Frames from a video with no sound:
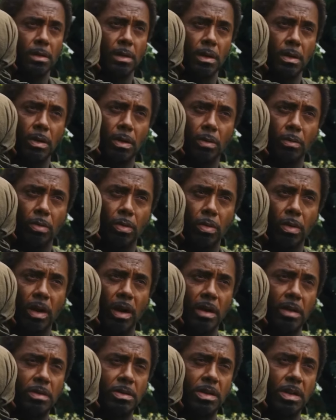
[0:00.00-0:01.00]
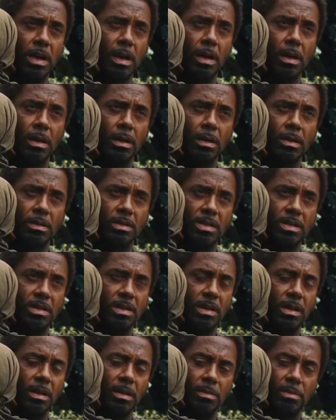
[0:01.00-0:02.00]
Took a whole lot of time
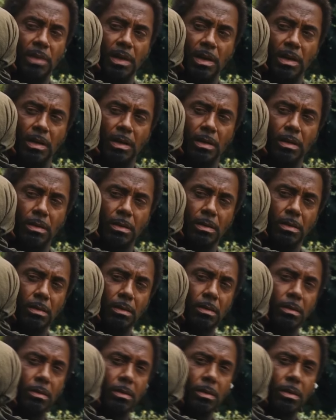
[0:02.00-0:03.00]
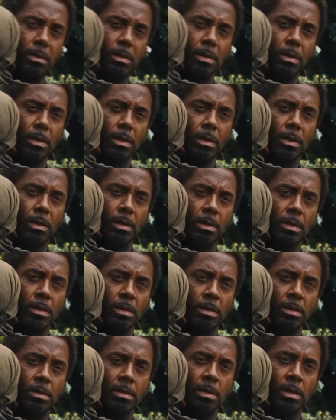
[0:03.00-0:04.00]
just to get up that hill.
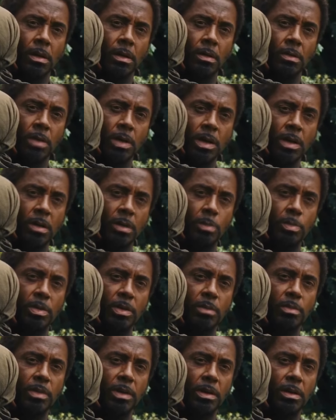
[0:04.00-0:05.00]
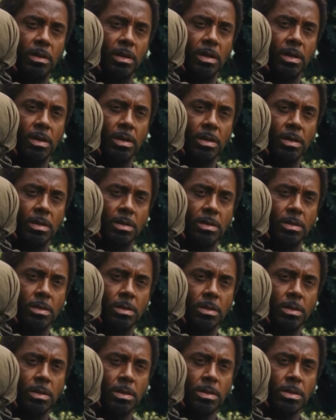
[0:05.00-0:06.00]
Now we up in the big leagues.
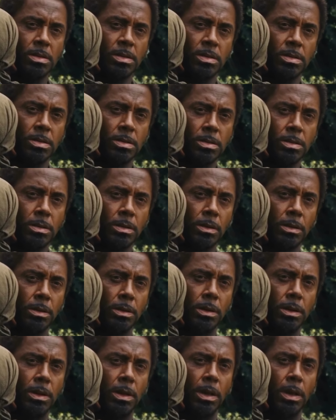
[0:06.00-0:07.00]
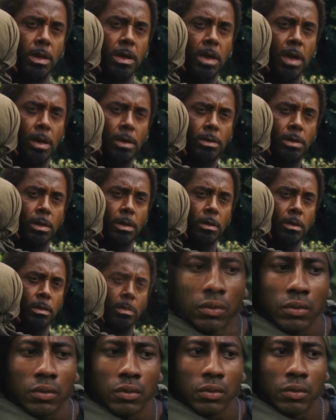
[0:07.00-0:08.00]
Kid, I'll turn
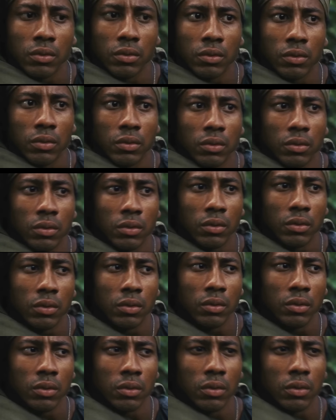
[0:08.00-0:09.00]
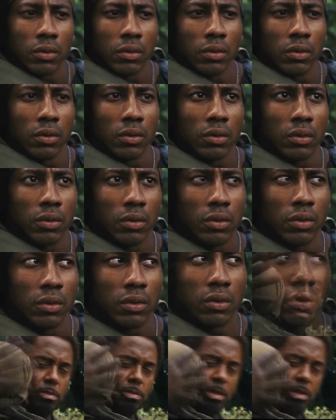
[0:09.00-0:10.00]
it back. Long as you live,
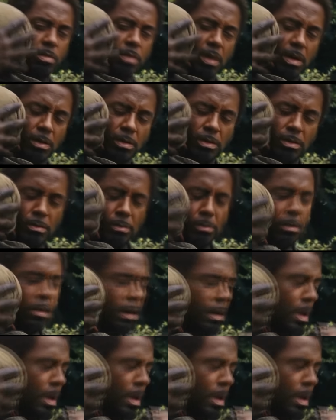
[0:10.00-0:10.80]
it's you and me, baby.